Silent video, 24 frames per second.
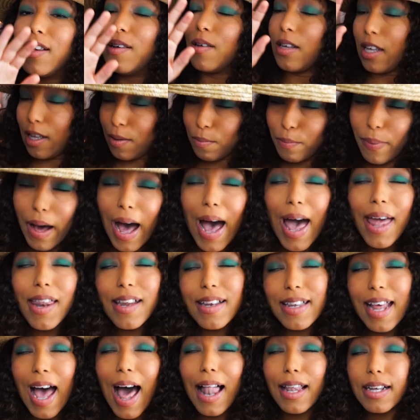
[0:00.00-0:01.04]
Goodbye to
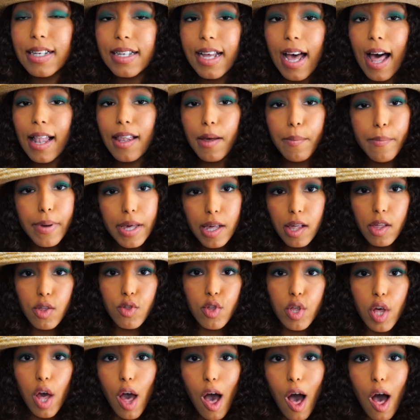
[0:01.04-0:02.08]
dollar bills,
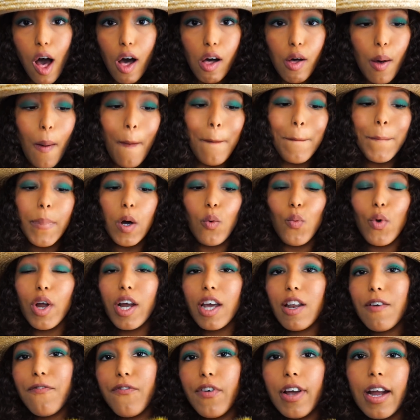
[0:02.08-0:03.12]
y'all. But we're
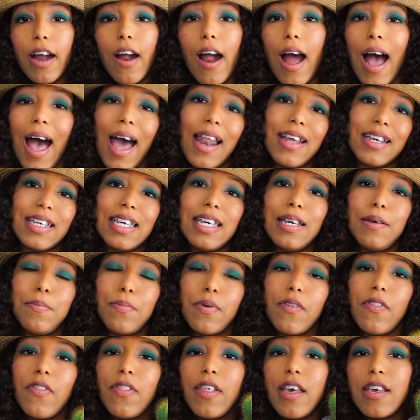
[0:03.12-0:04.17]
gonna figure out how to keep
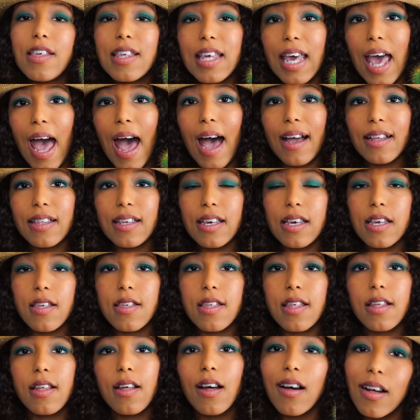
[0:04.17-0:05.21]
this
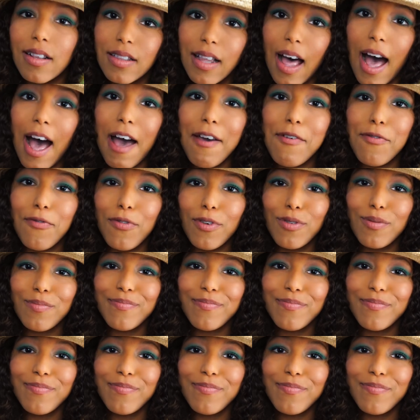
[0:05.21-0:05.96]
cactus alive.